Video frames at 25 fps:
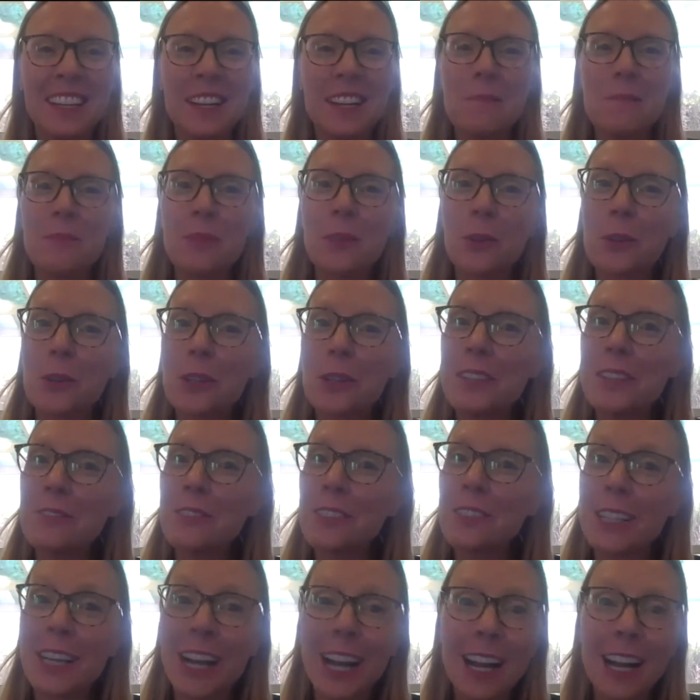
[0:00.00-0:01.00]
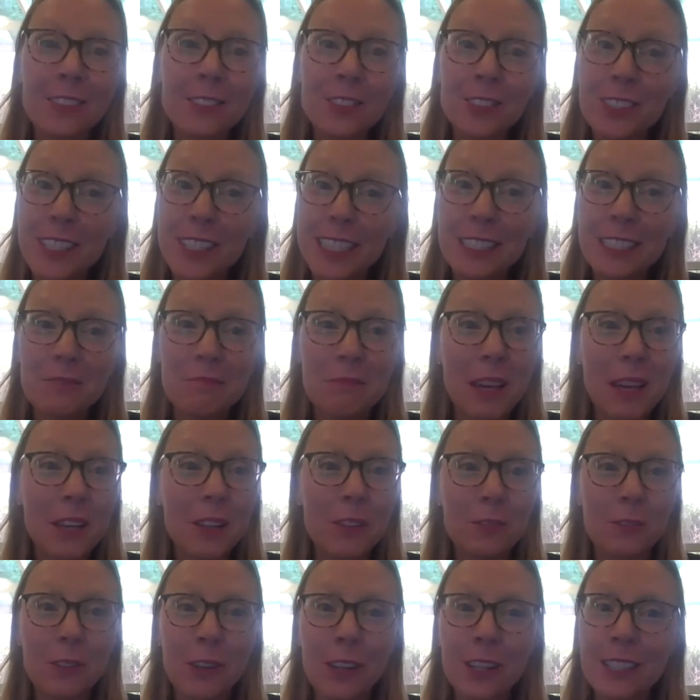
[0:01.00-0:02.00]
or even contradict male
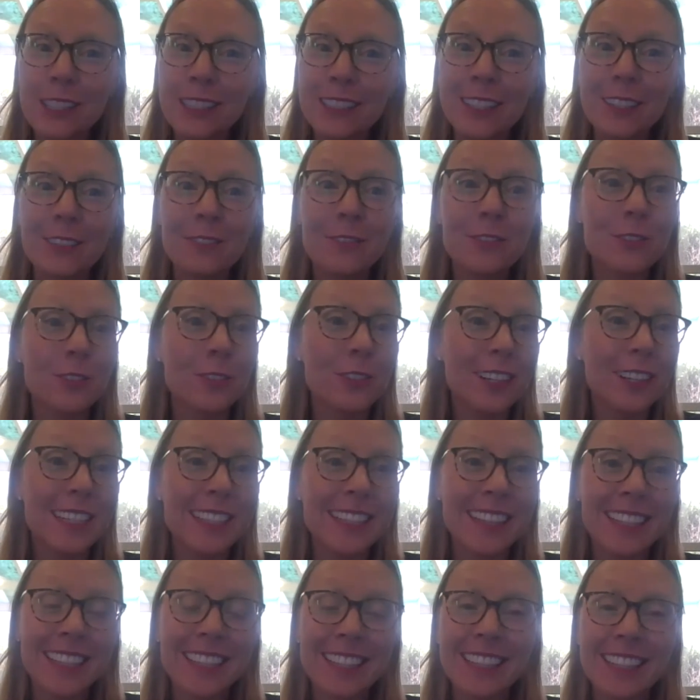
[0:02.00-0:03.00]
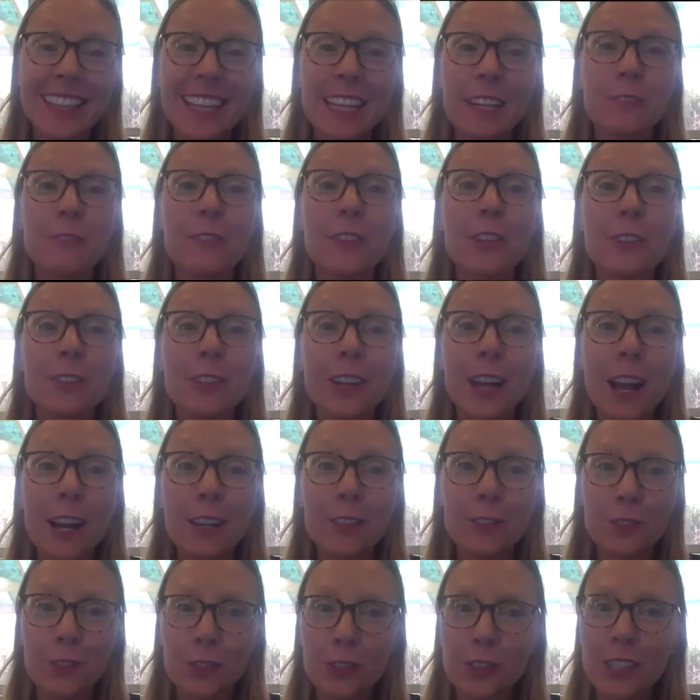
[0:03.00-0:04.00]
relatives or anything like that. If they're not
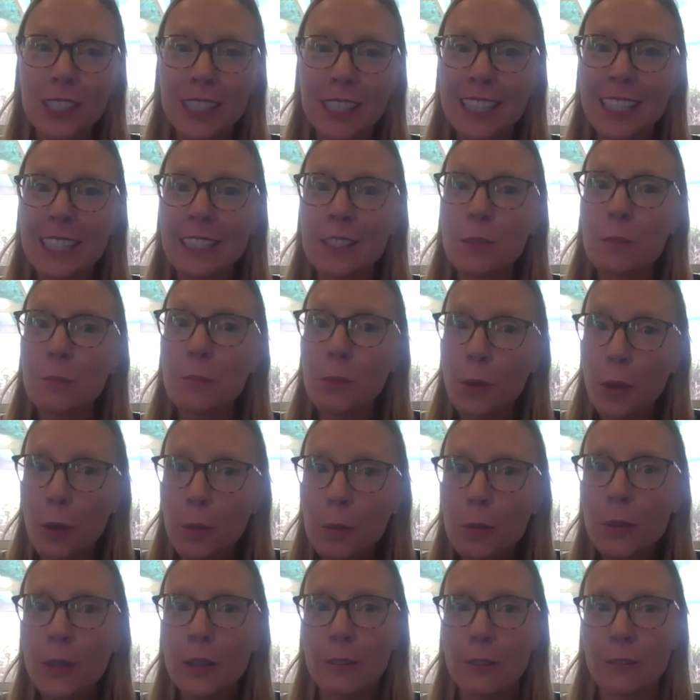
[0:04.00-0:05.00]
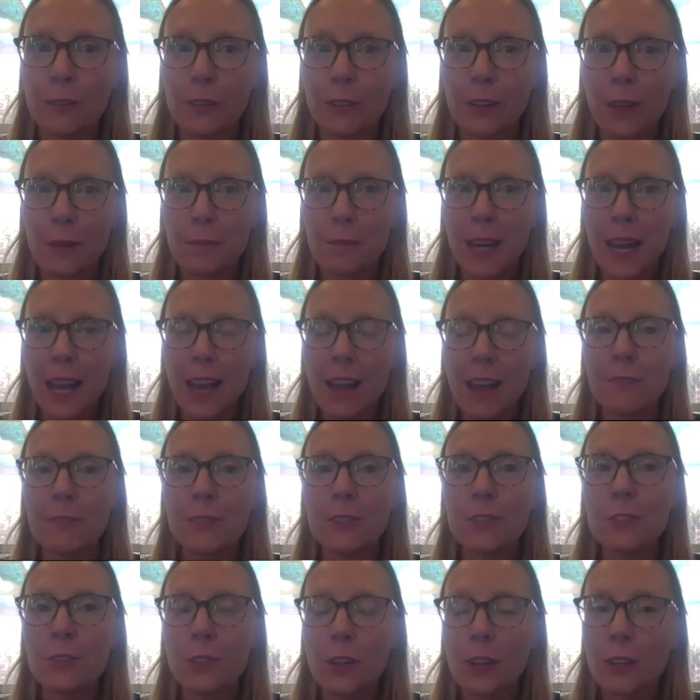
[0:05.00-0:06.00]
sure that it's appropriate for them to have a
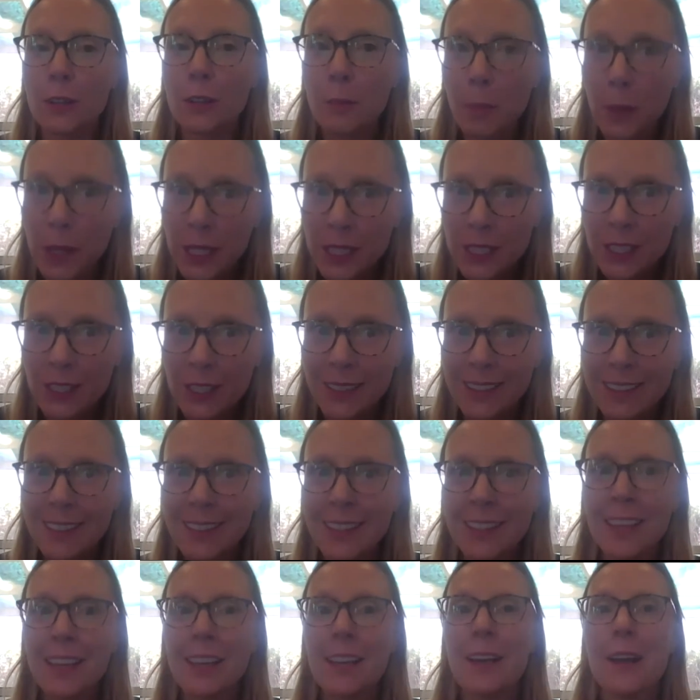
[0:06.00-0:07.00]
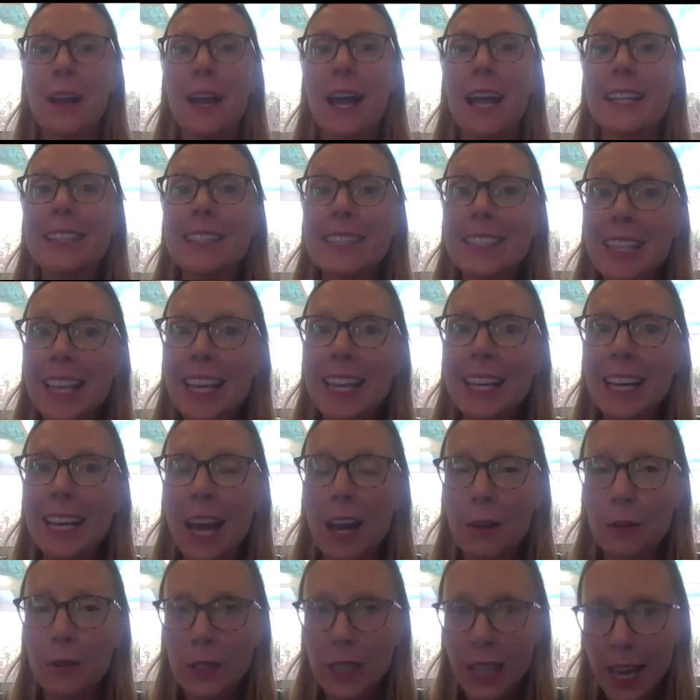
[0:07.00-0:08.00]
strong opinion and say it
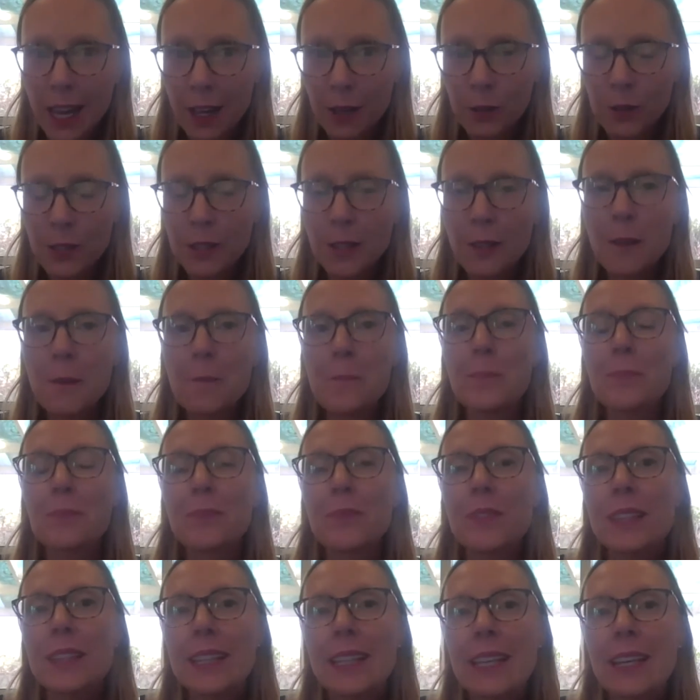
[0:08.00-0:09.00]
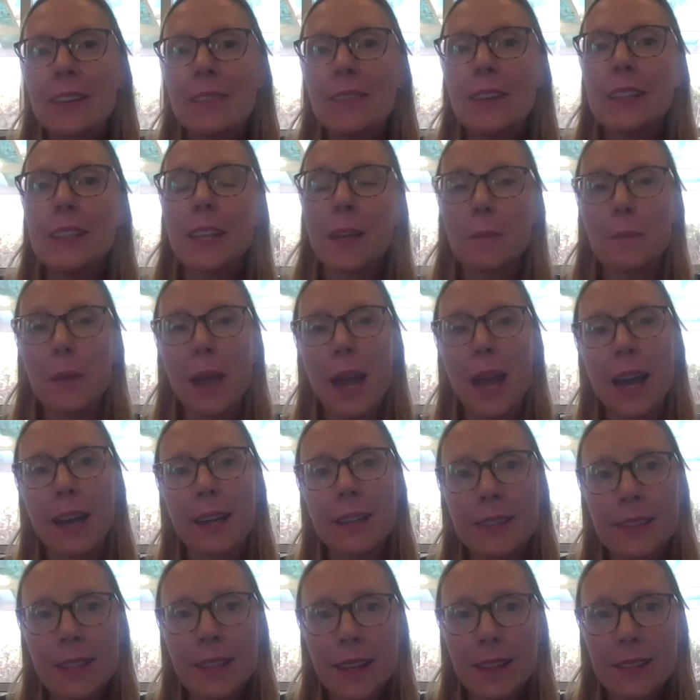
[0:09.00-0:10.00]
out loud, giving them
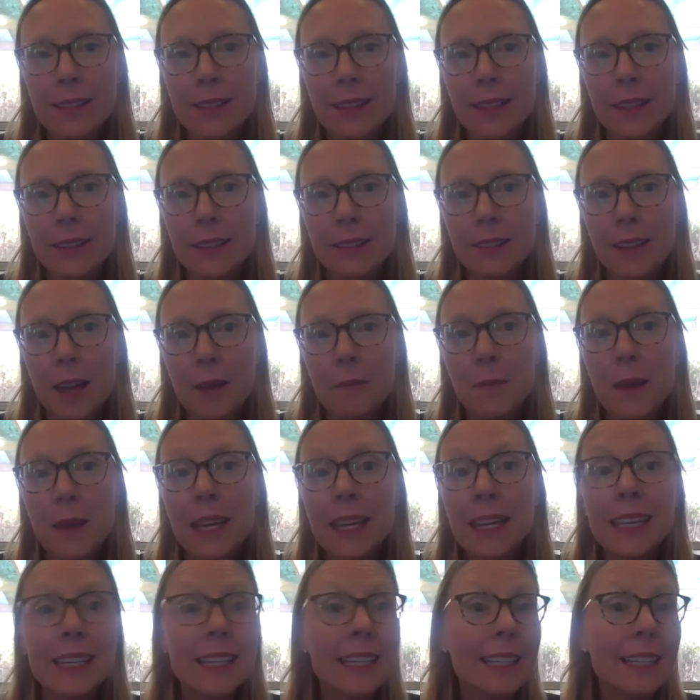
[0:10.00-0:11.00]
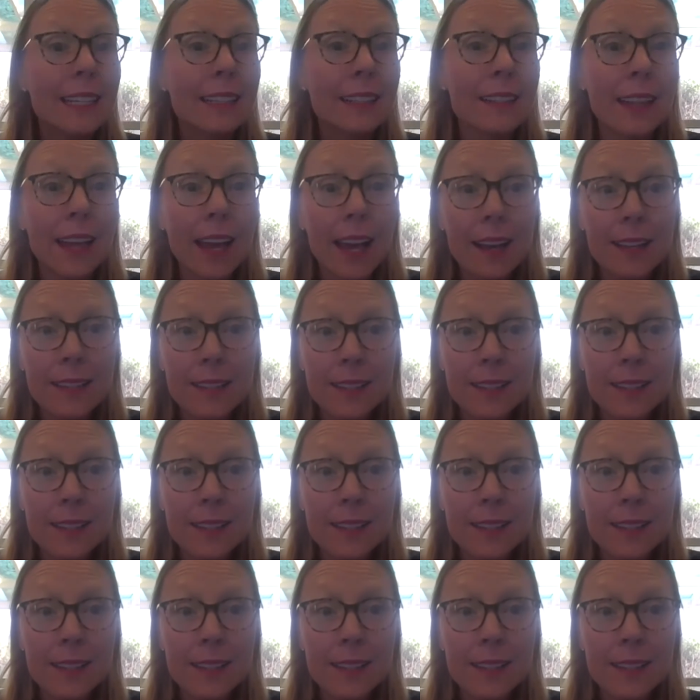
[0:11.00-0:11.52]
access and making it a class